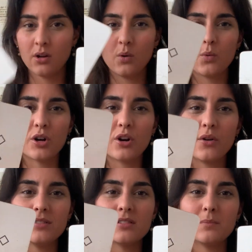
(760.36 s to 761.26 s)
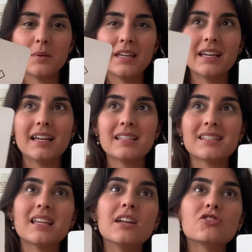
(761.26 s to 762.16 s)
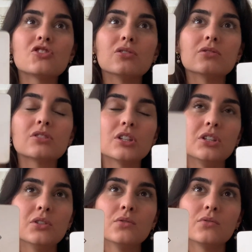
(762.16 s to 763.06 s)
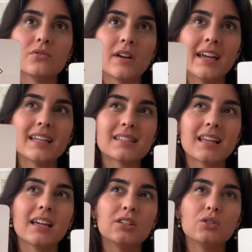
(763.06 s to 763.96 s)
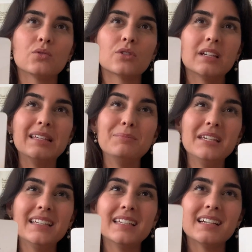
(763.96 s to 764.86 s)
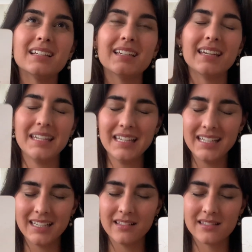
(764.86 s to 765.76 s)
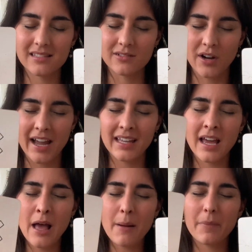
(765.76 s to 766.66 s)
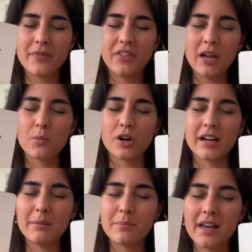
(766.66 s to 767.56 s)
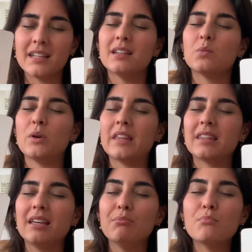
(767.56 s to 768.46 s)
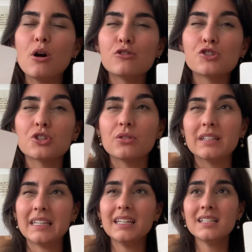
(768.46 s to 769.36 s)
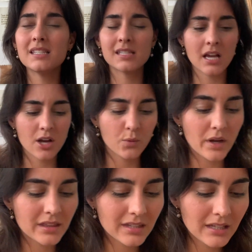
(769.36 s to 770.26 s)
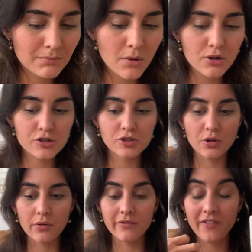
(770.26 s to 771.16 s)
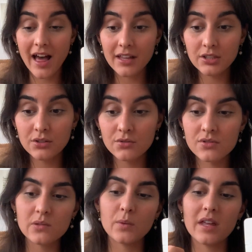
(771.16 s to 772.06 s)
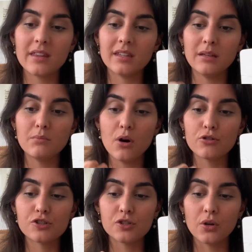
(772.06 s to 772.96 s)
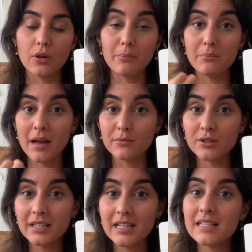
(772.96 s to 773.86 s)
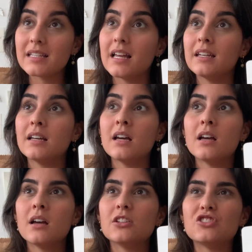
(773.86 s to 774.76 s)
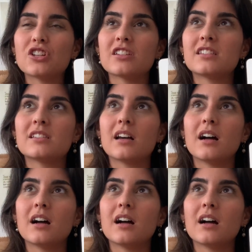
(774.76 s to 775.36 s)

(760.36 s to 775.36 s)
were going to be essential to you, right? It's like your immediate needs, right? But they were embedded with emotional needs, with emotional values, with emotional memories, and just